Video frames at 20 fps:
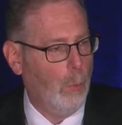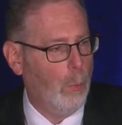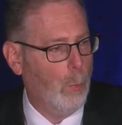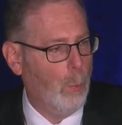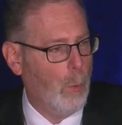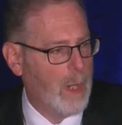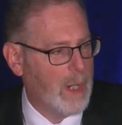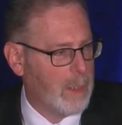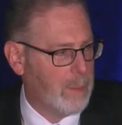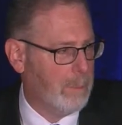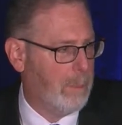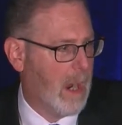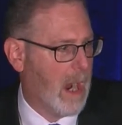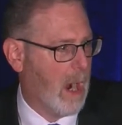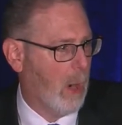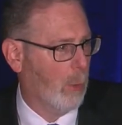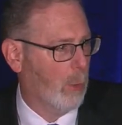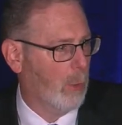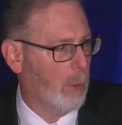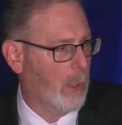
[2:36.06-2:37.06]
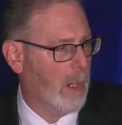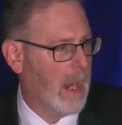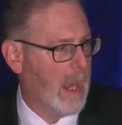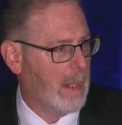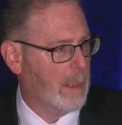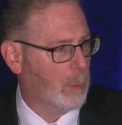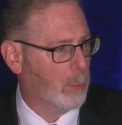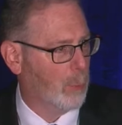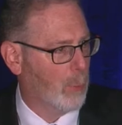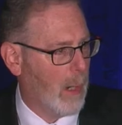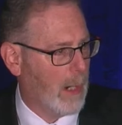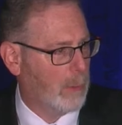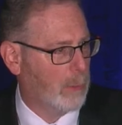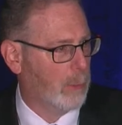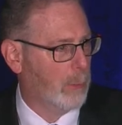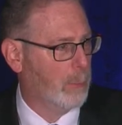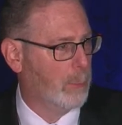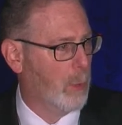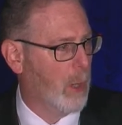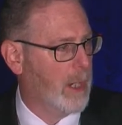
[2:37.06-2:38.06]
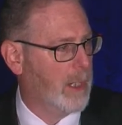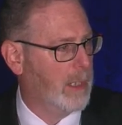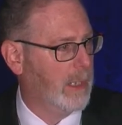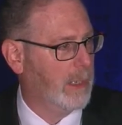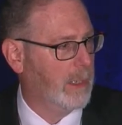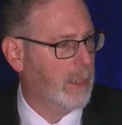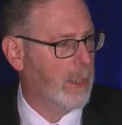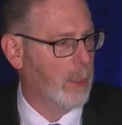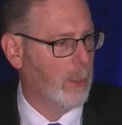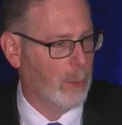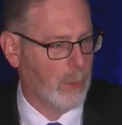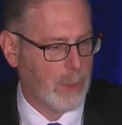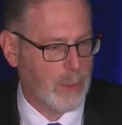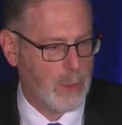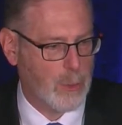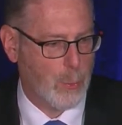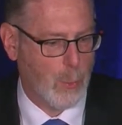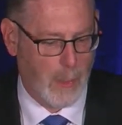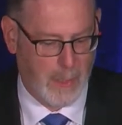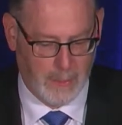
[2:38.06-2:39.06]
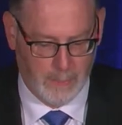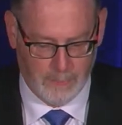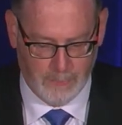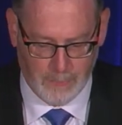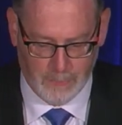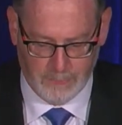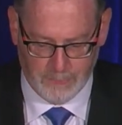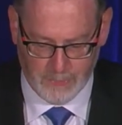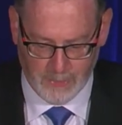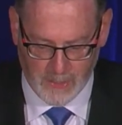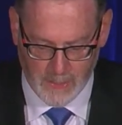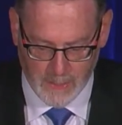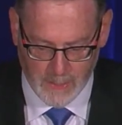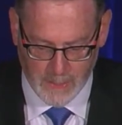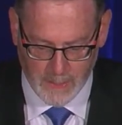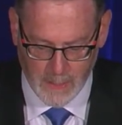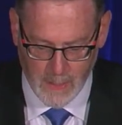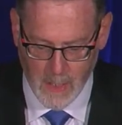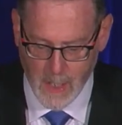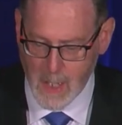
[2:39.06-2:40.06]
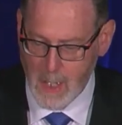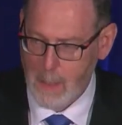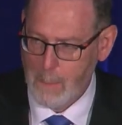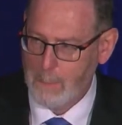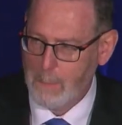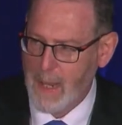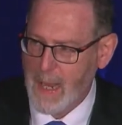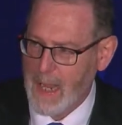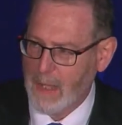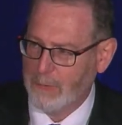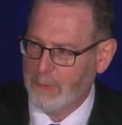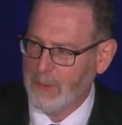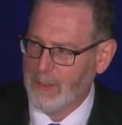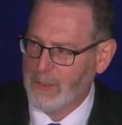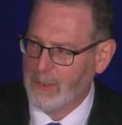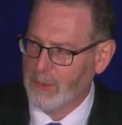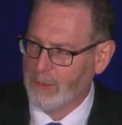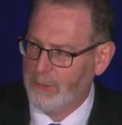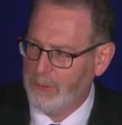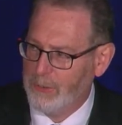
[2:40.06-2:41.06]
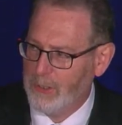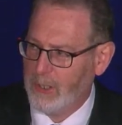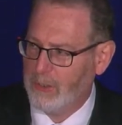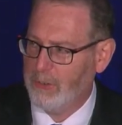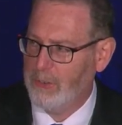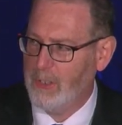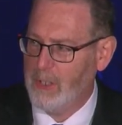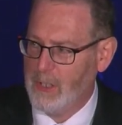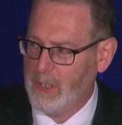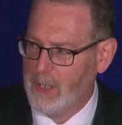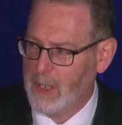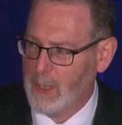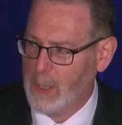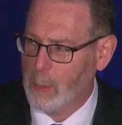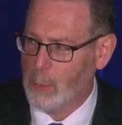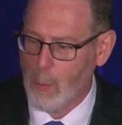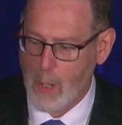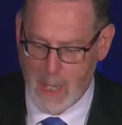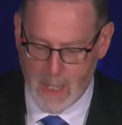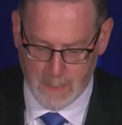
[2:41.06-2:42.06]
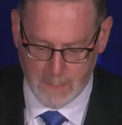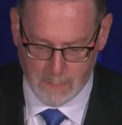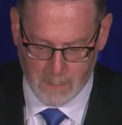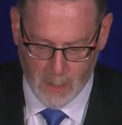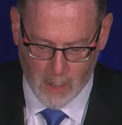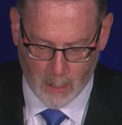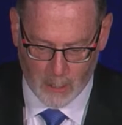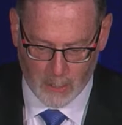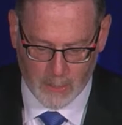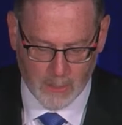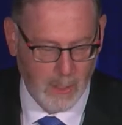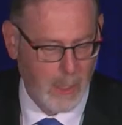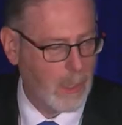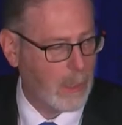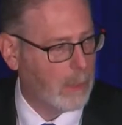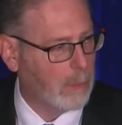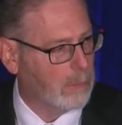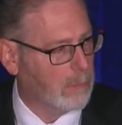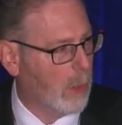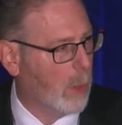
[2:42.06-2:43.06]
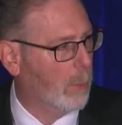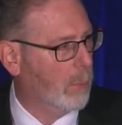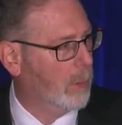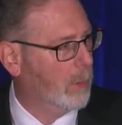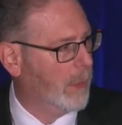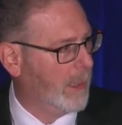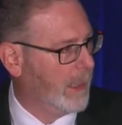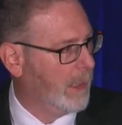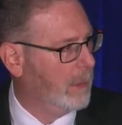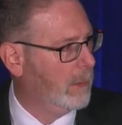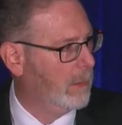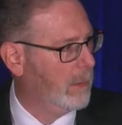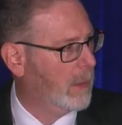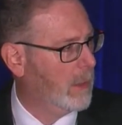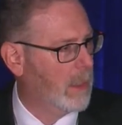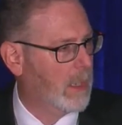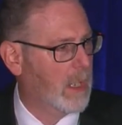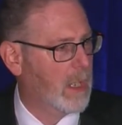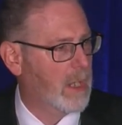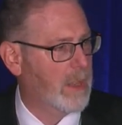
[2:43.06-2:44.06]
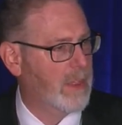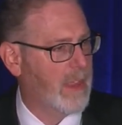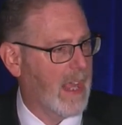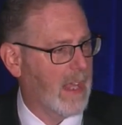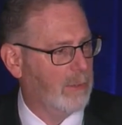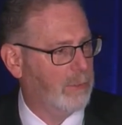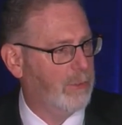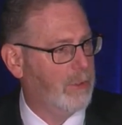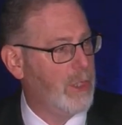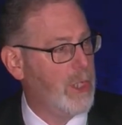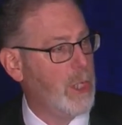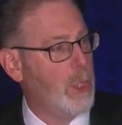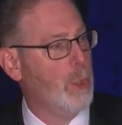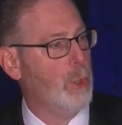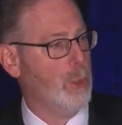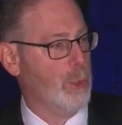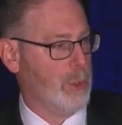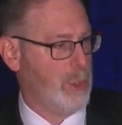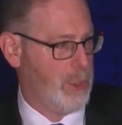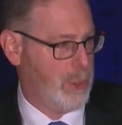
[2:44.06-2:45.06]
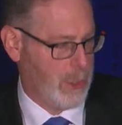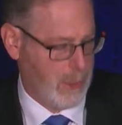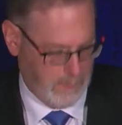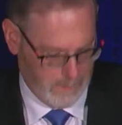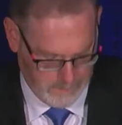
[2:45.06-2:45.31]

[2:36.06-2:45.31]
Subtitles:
Wind power had a record-breaking year in 2015, passing the 60 gigawatt mark globally. That's huge.